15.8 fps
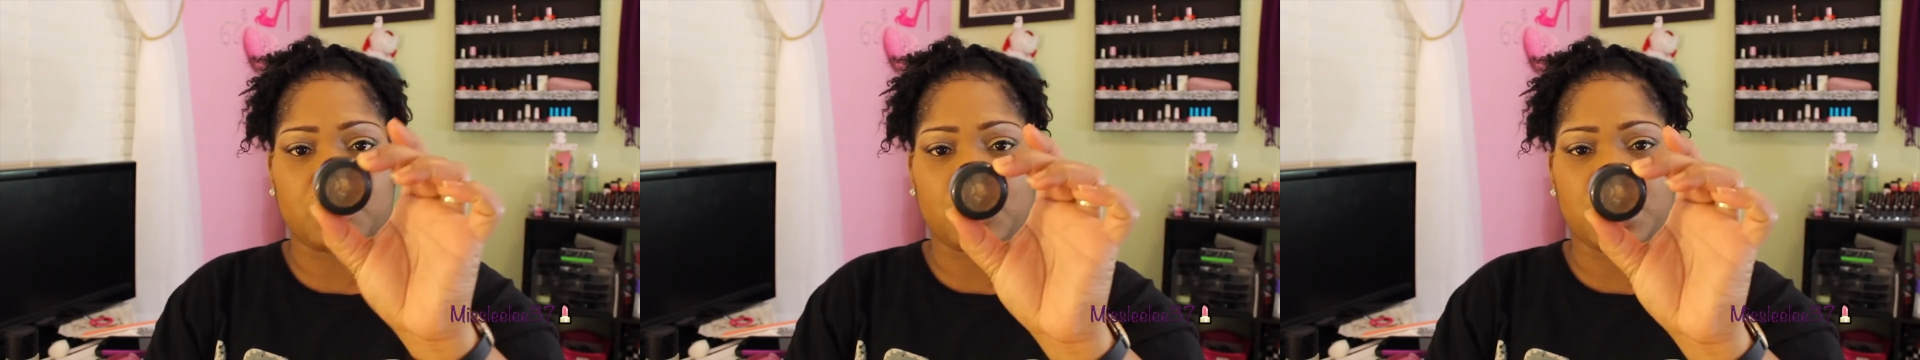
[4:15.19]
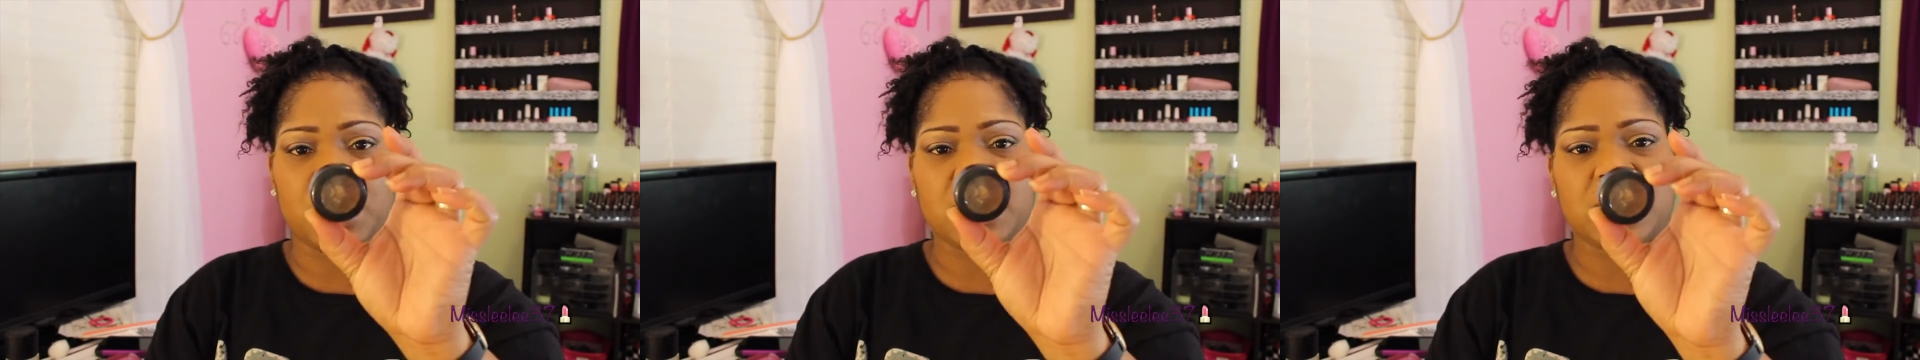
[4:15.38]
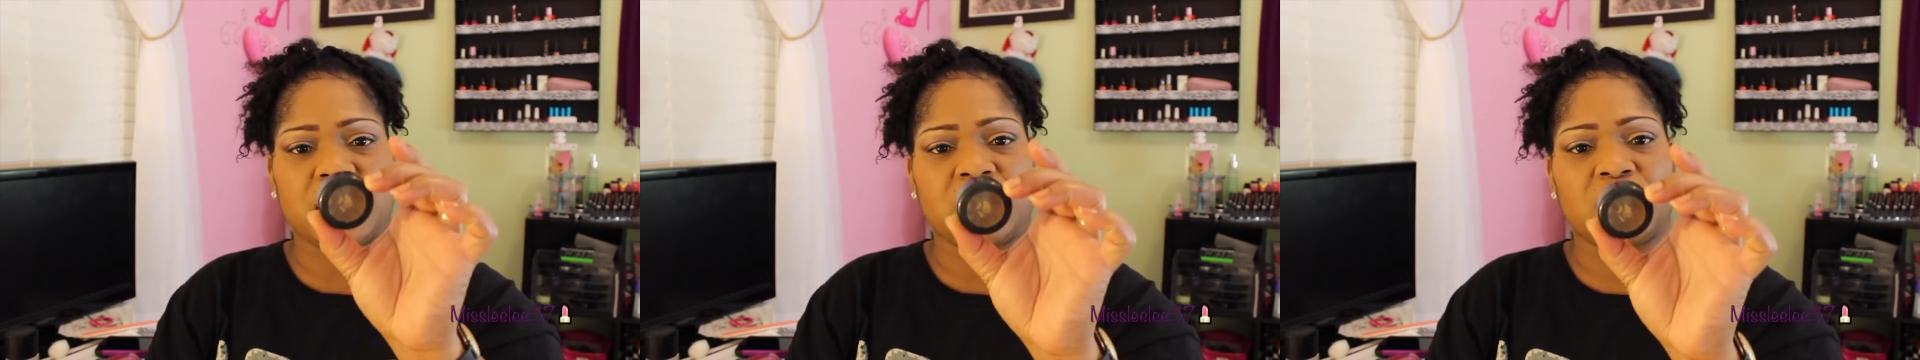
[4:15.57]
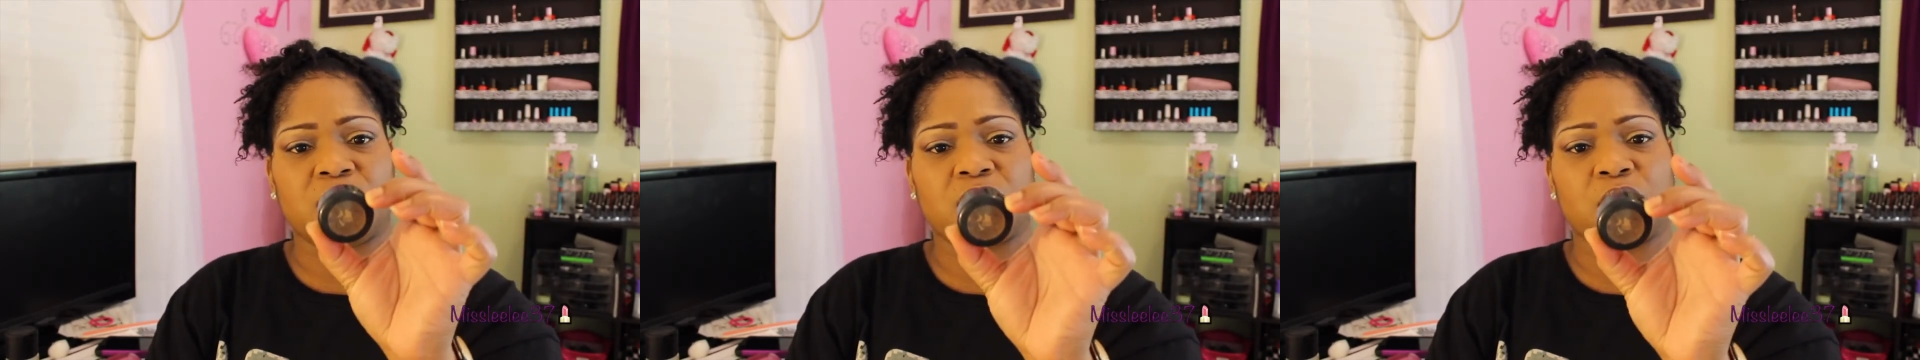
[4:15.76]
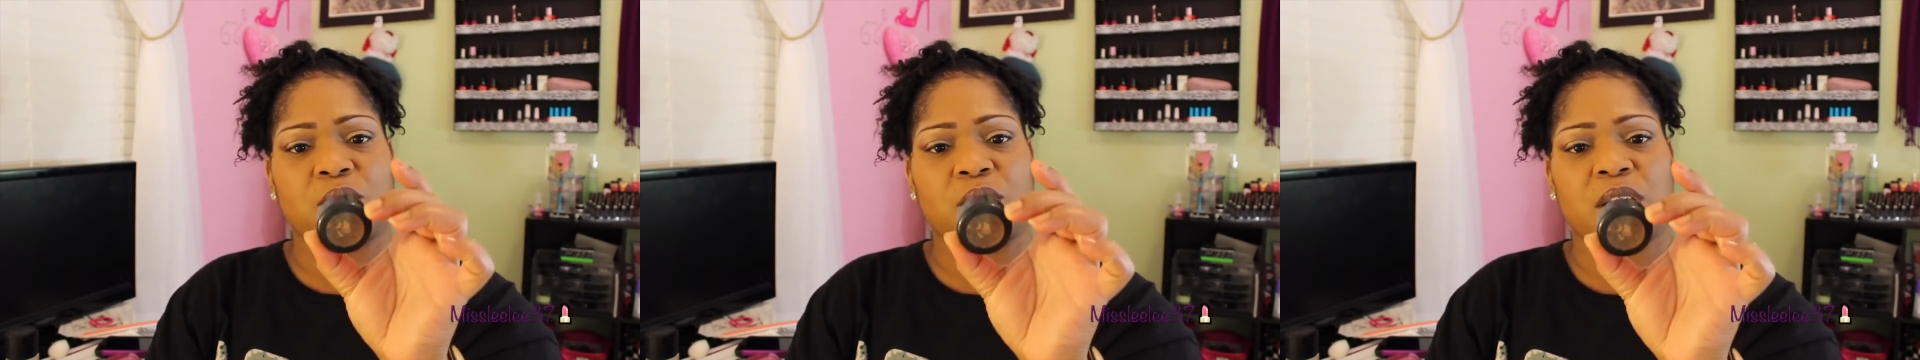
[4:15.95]
what is it,
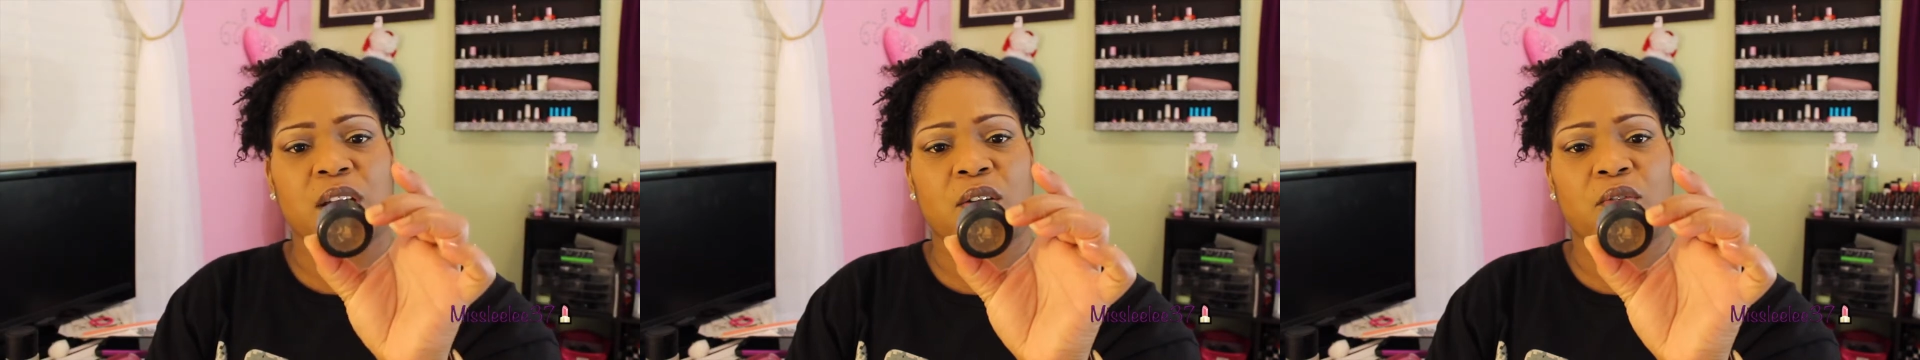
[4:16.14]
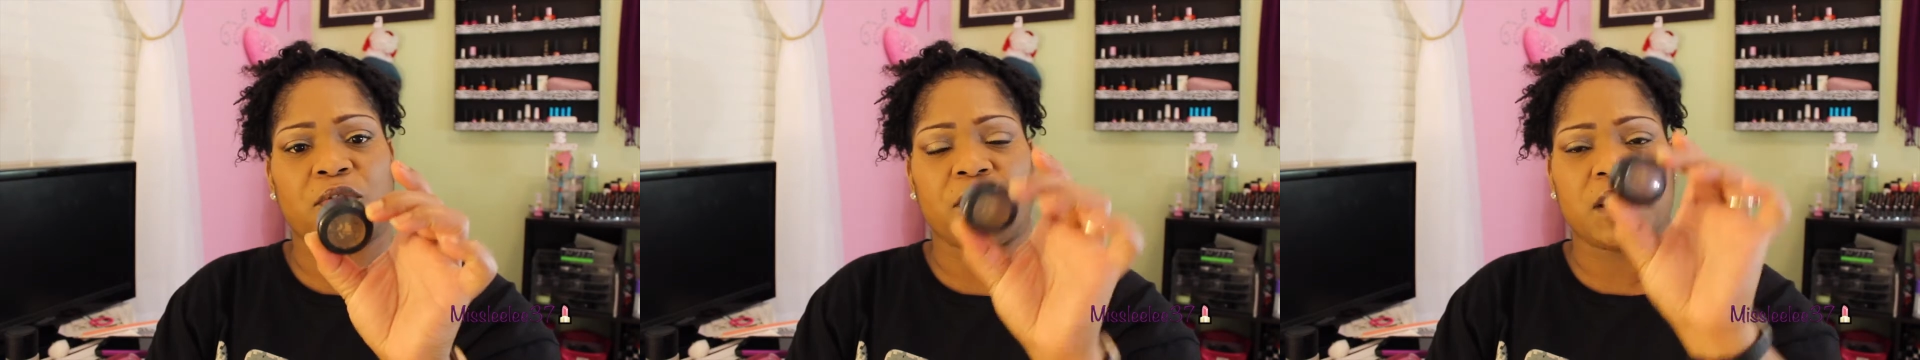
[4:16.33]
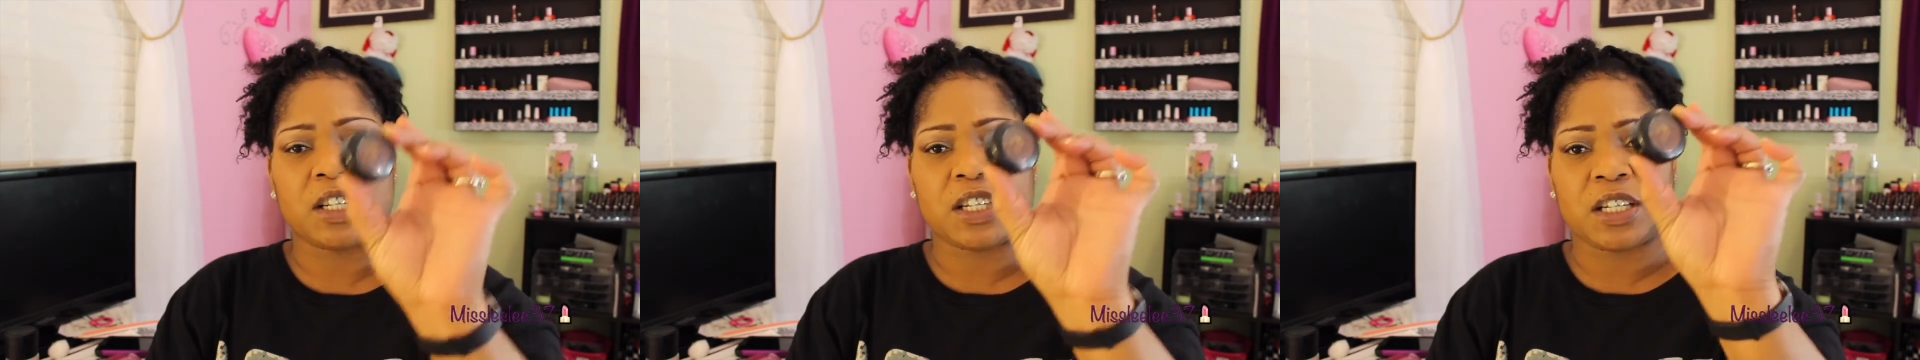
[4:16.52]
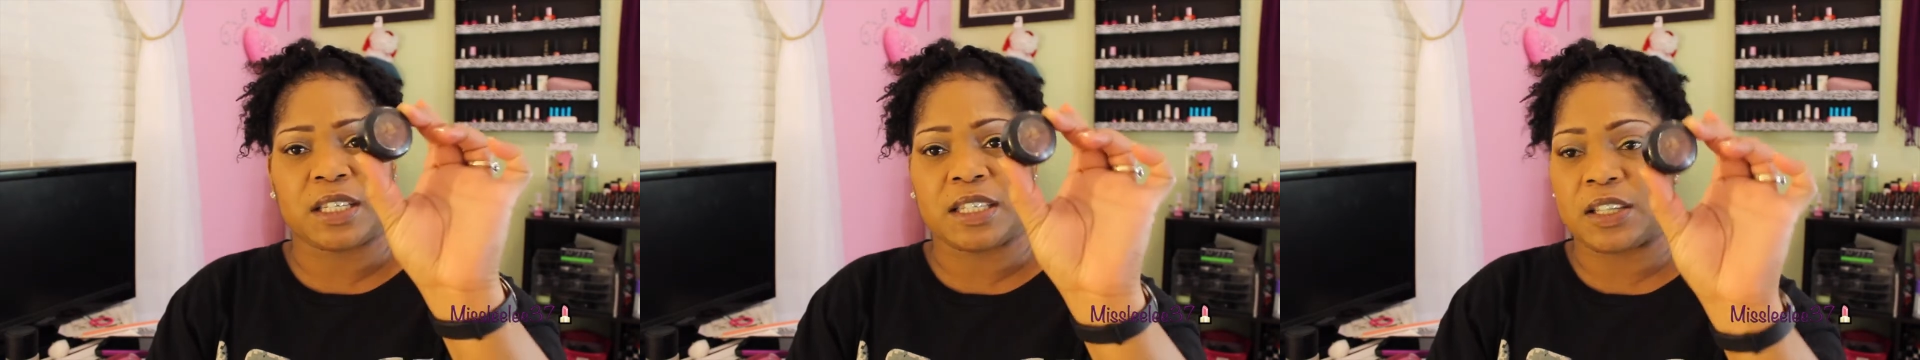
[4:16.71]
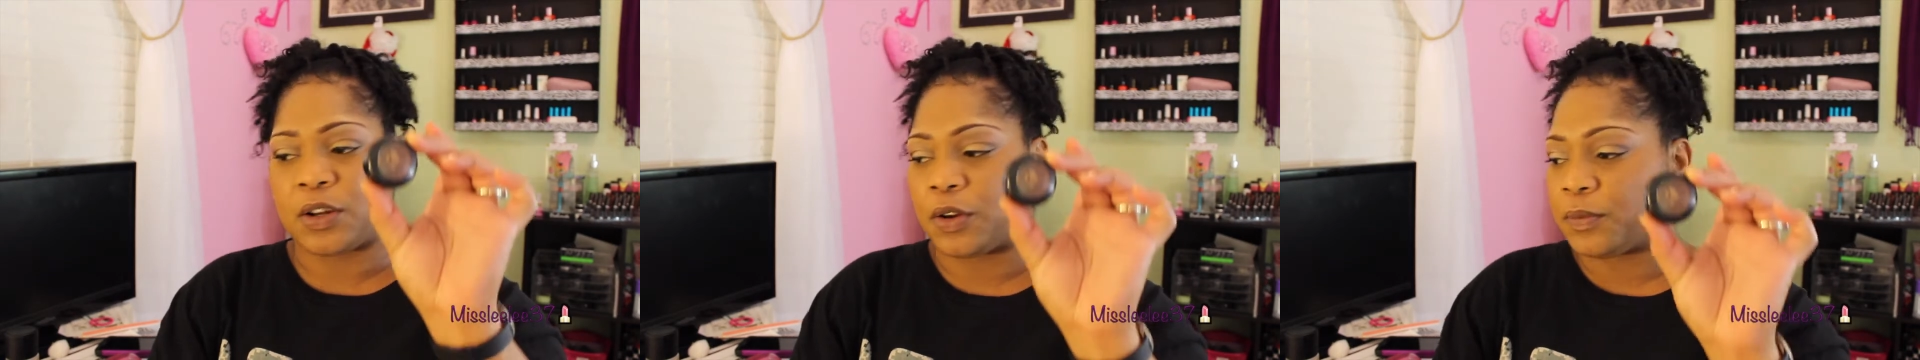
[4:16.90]
Studio Finish
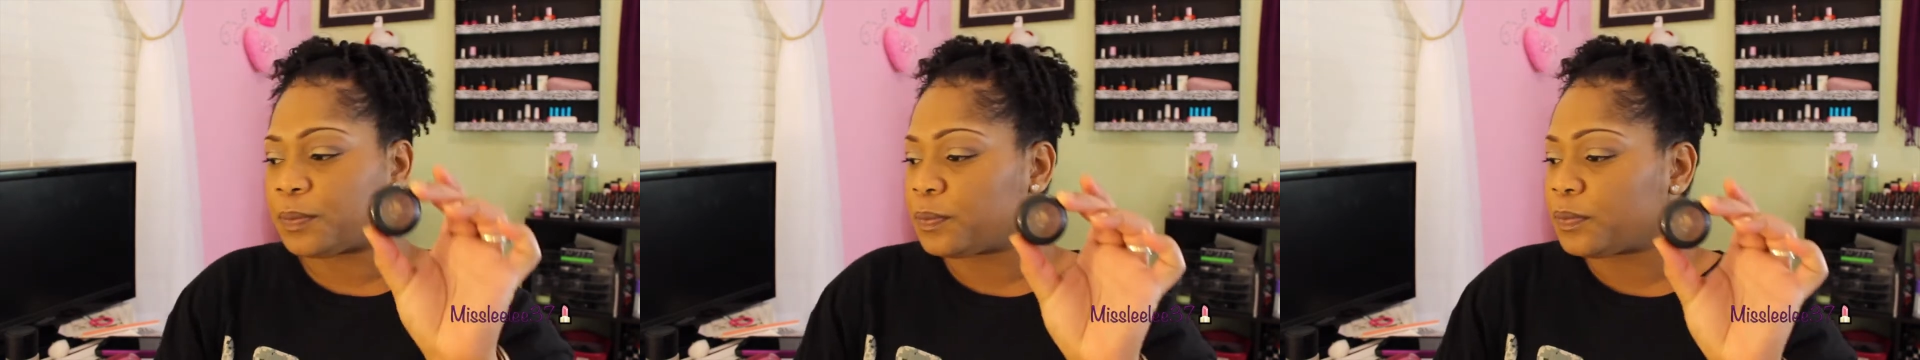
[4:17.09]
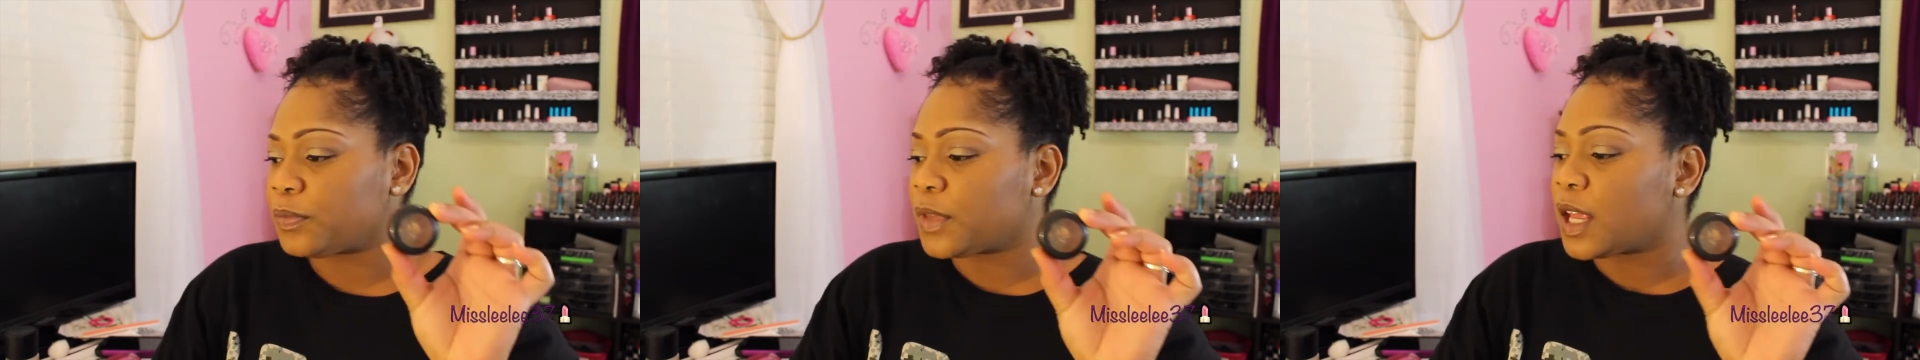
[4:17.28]
Concealer.